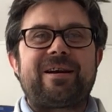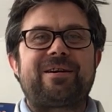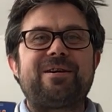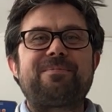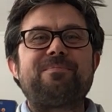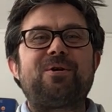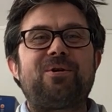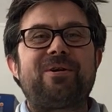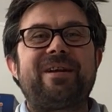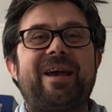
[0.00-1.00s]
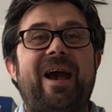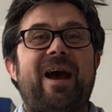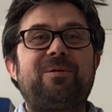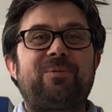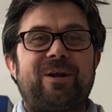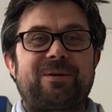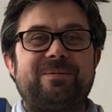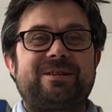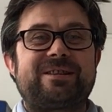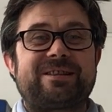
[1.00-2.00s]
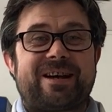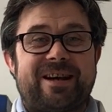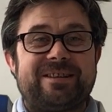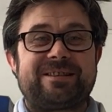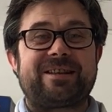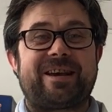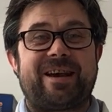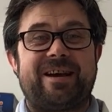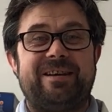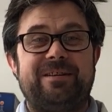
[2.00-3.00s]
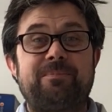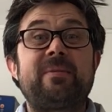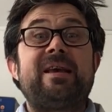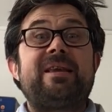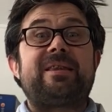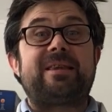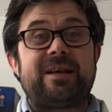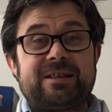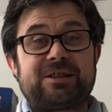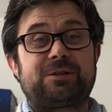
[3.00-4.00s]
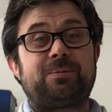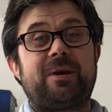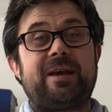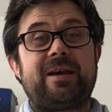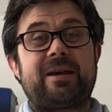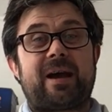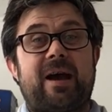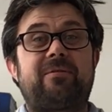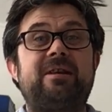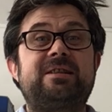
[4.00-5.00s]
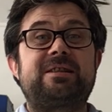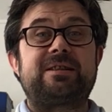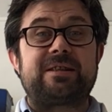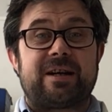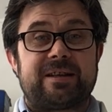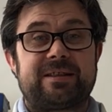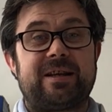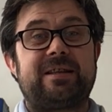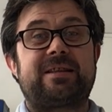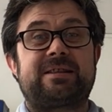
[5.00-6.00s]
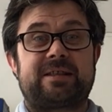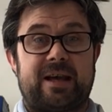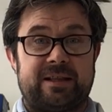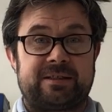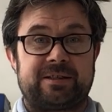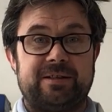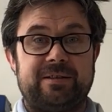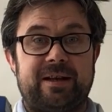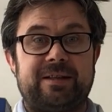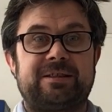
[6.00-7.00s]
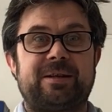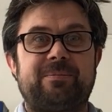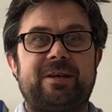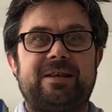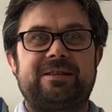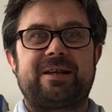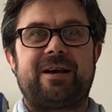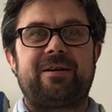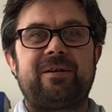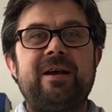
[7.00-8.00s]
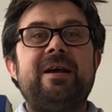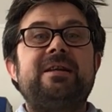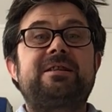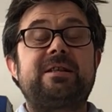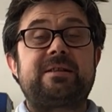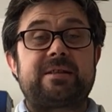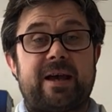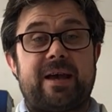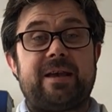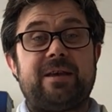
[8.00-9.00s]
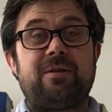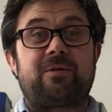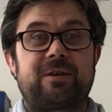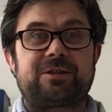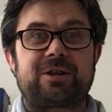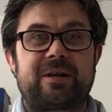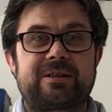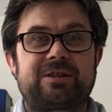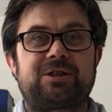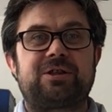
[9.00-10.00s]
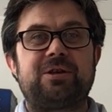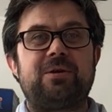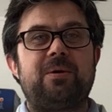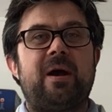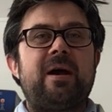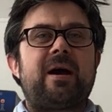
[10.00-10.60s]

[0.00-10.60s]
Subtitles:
Good morning and welcome to Science again. This week, having studied the skeleton in some detail, today you've got the chance to